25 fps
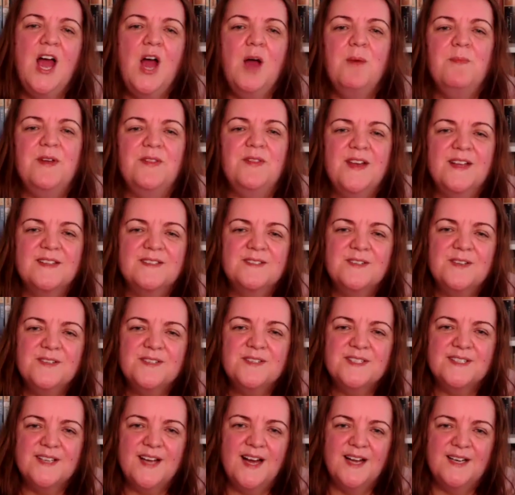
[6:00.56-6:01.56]
But that's her
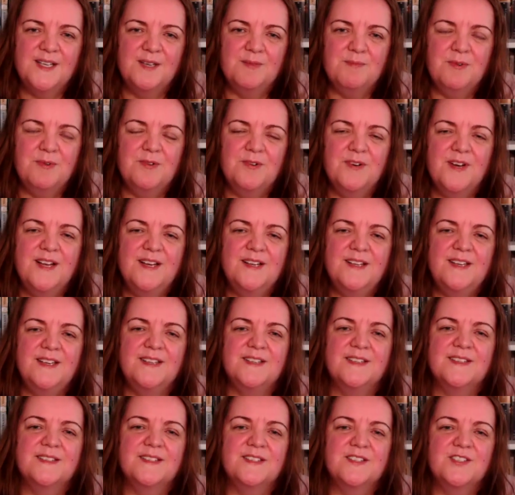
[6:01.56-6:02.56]
starting point,
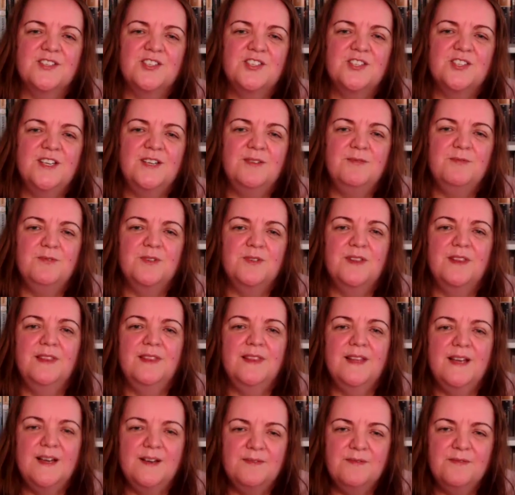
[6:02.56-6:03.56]
is that she would
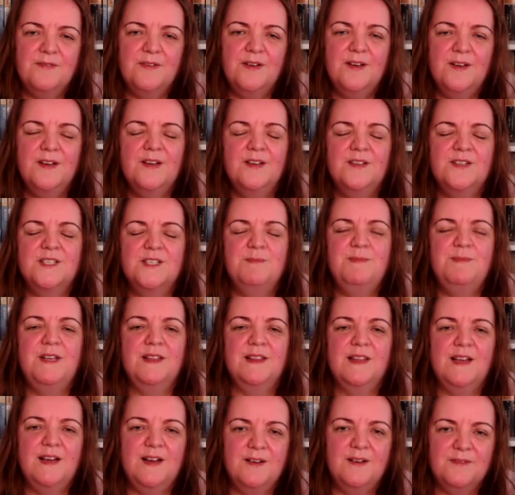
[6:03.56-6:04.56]
love to be
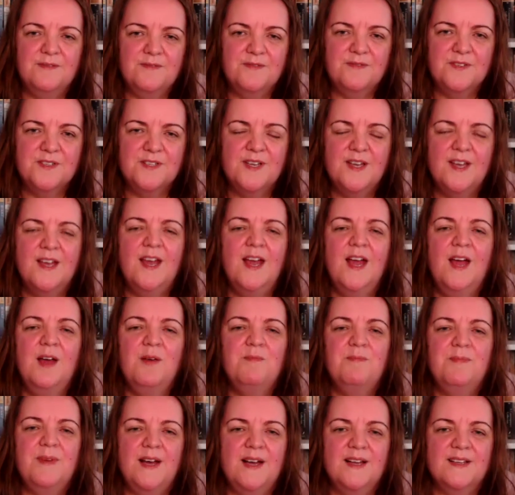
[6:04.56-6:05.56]
loved,
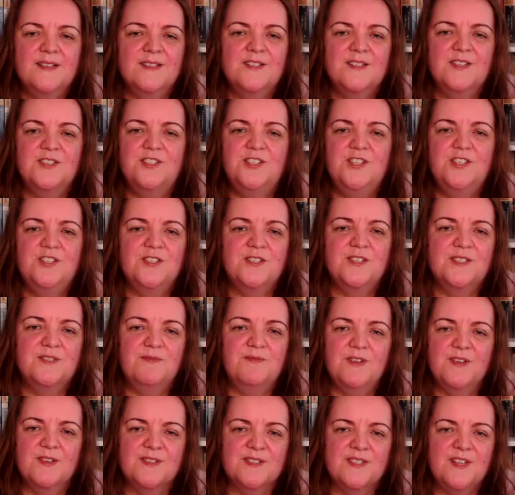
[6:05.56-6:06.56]
but she just
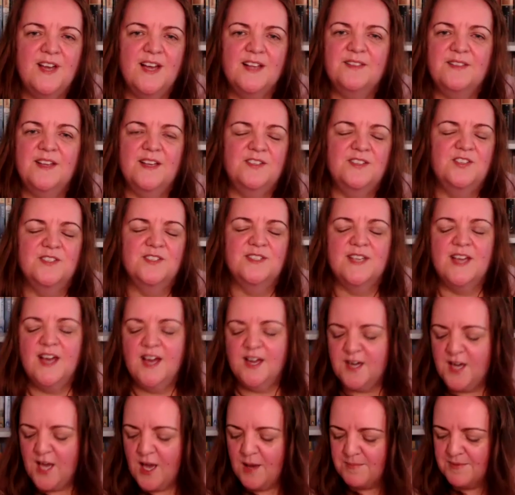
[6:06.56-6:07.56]
feels like that just
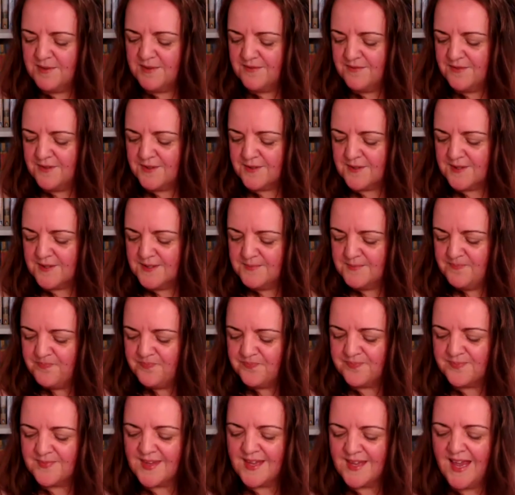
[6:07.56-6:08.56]
can't happen for her.
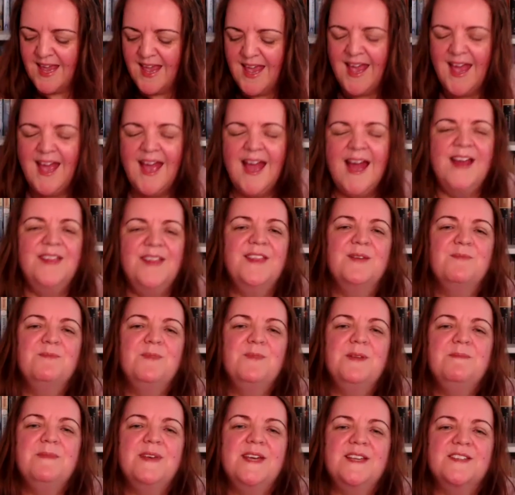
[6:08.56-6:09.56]
And then
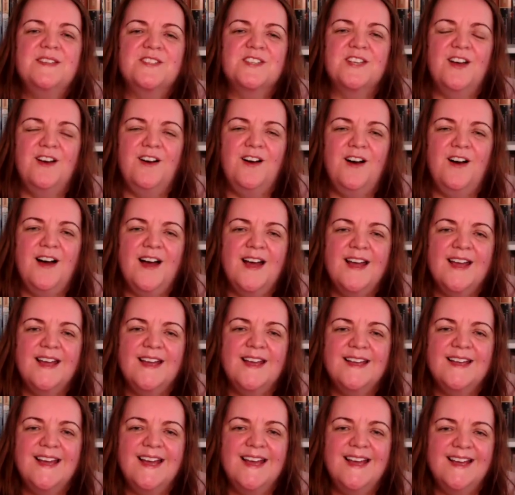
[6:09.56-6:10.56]
we meet
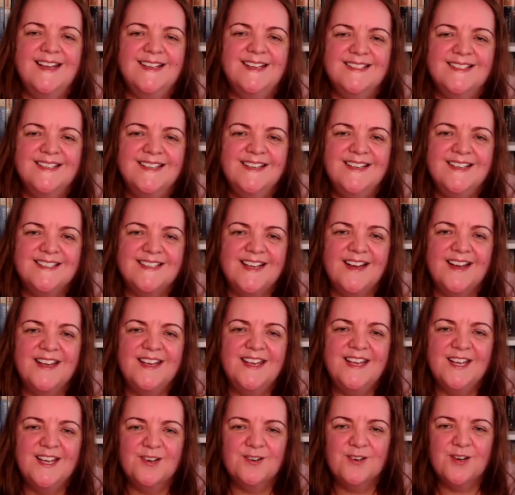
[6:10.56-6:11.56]
Ty, and he's our
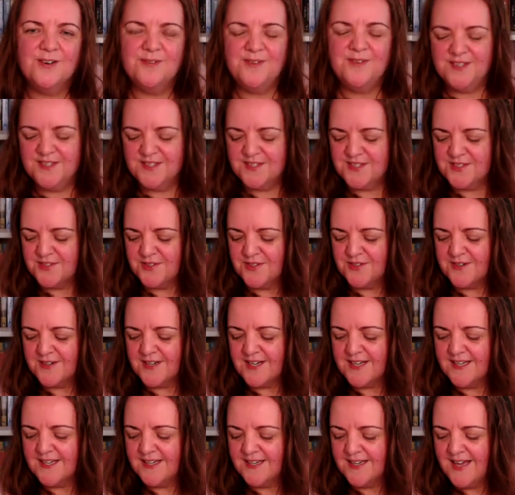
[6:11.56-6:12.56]
hero in the
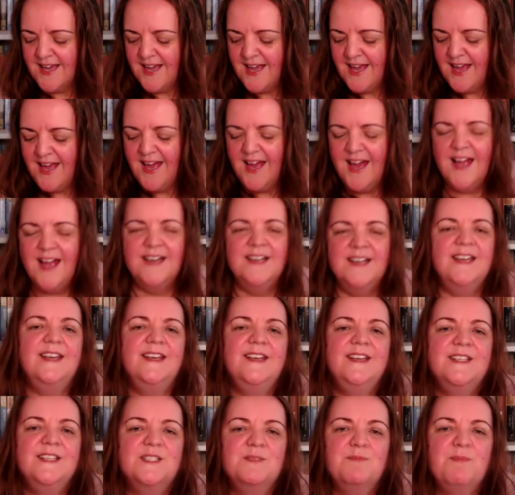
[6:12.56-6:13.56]
story. And
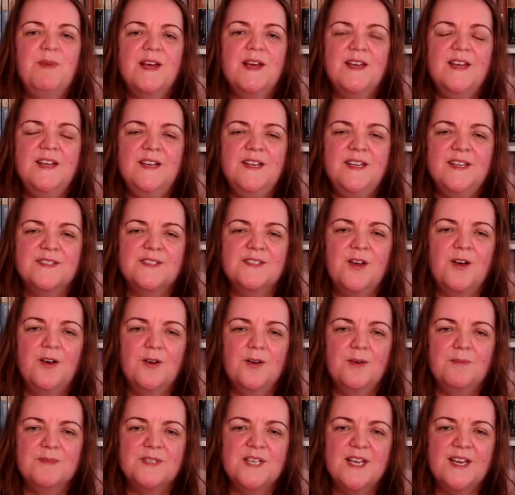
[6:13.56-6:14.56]
he's back in his
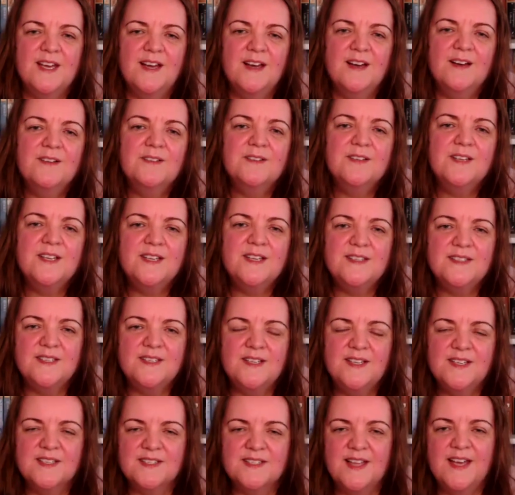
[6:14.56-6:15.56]
hometown. He's in
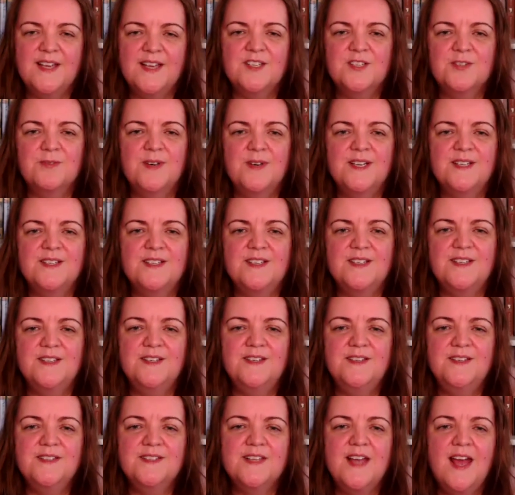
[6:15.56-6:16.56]
his late
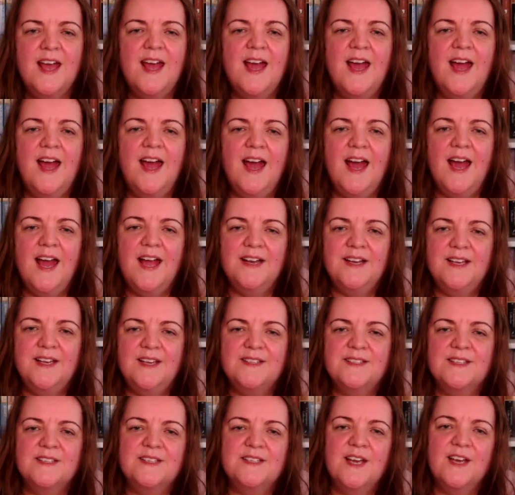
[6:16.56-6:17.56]
20s, and
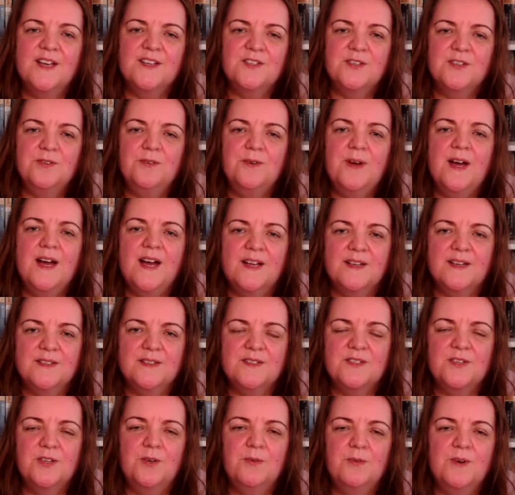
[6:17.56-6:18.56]
he's a tattoo
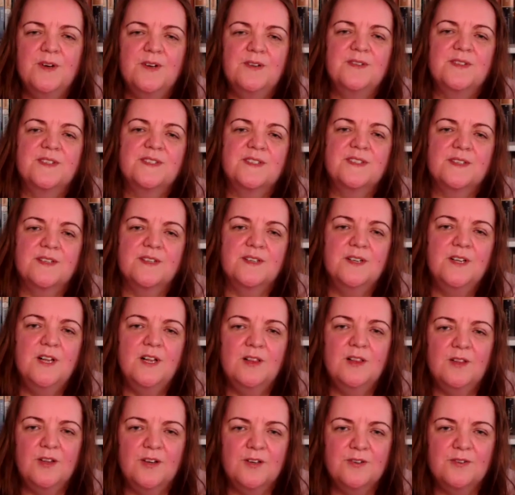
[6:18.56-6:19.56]
artist who owns the
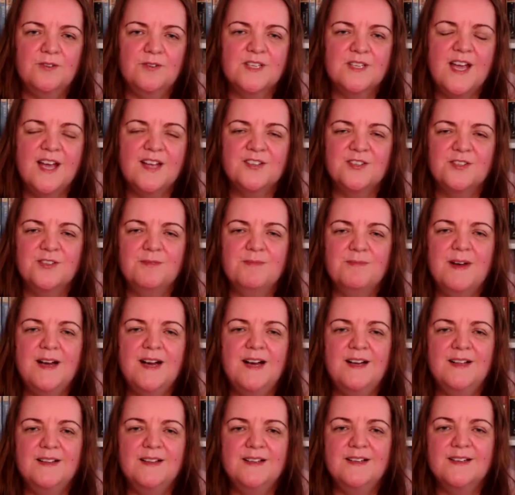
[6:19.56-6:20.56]
local tattoo
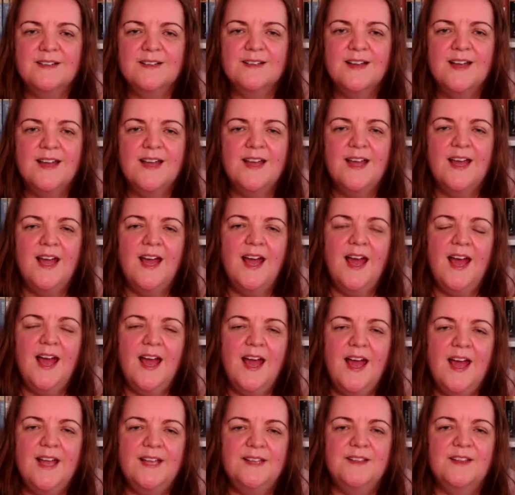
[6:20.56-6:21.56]
parlor.
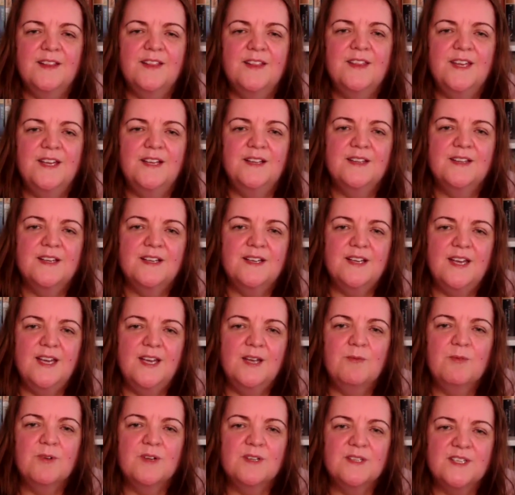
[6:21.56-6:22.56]
And the thing that
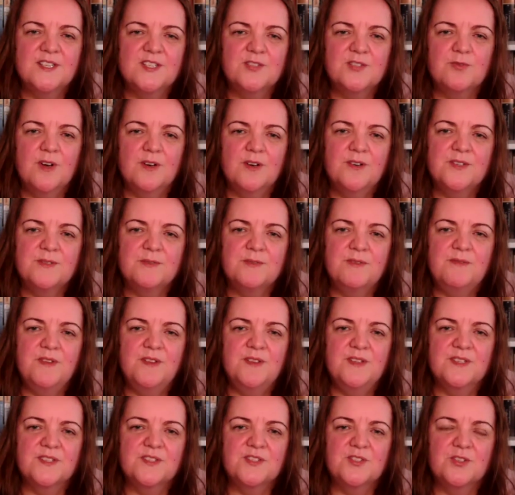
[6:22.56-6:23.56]
he really struggles with in
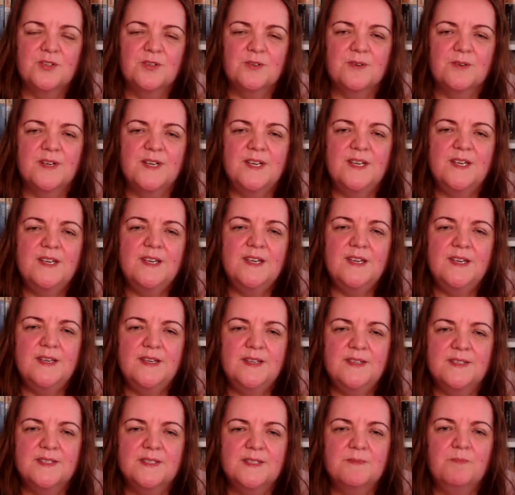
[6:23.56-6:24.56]
the story
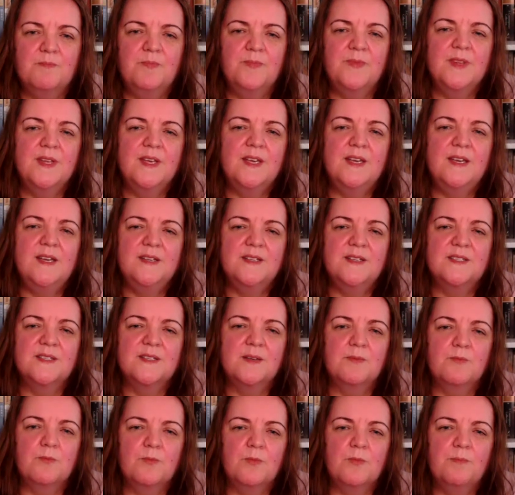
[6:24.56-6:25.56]
is his
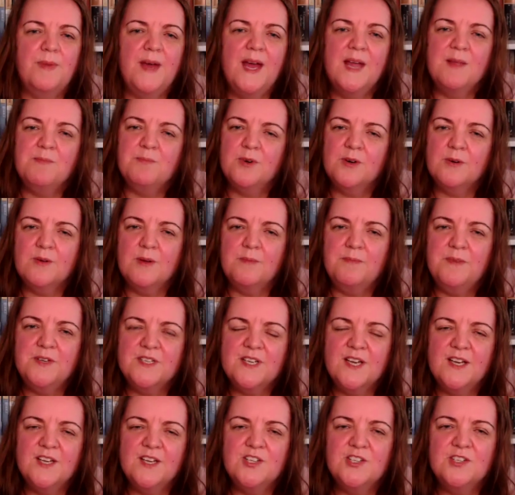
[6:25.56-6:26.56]
bad boy
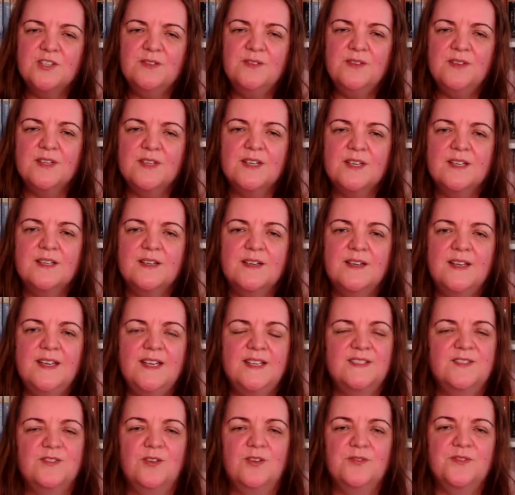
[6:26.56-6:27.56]
reputation that
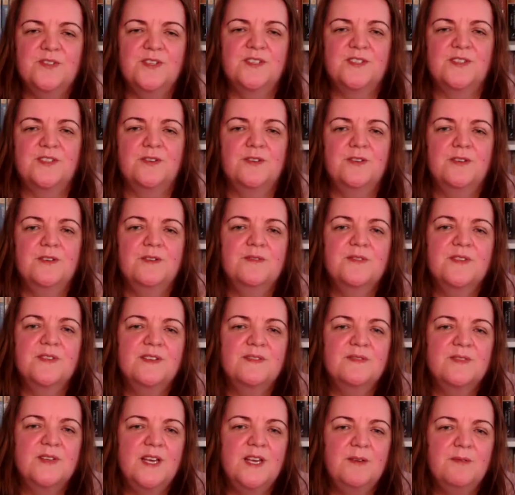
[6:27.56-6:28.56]
is not deserved.
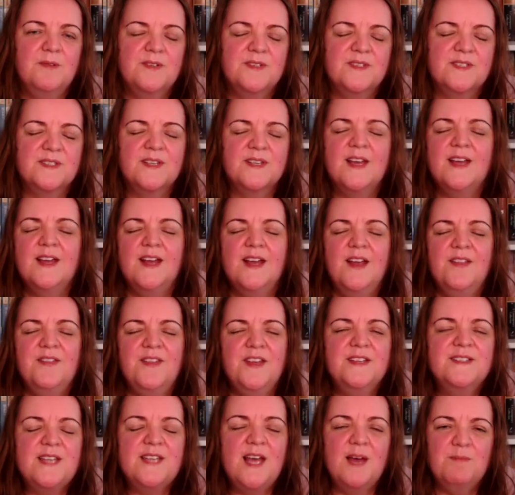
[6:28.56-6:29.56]

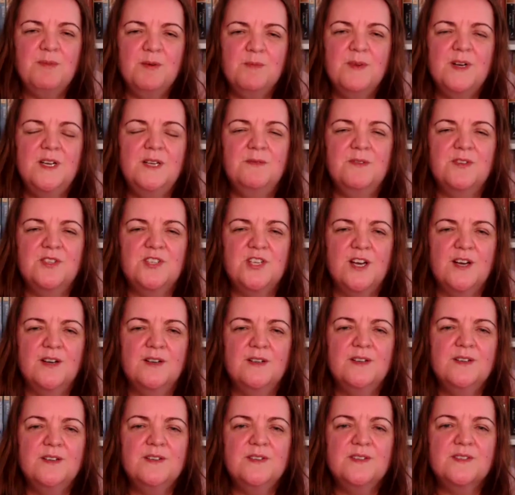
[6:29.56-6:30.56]
Things happened when he was
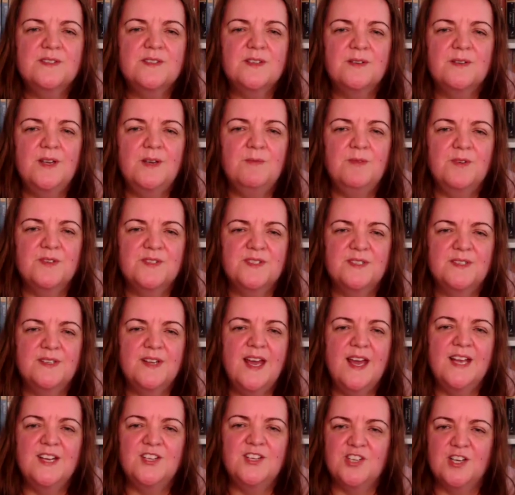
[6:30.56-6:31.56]
younger, so he wasn't
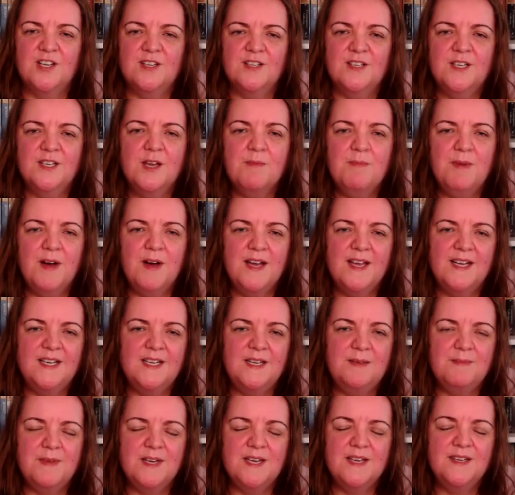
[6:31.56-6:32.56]
angelic by any
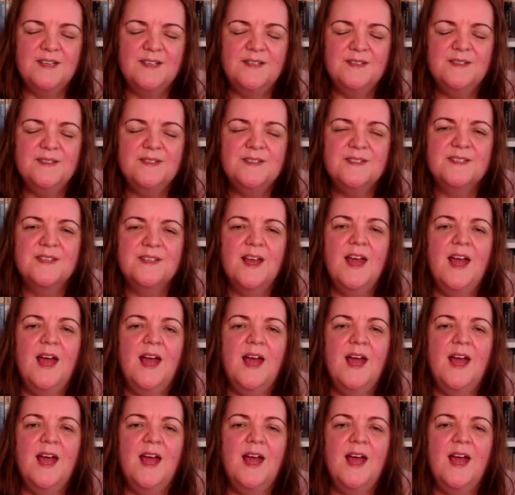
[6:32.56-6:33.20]
means.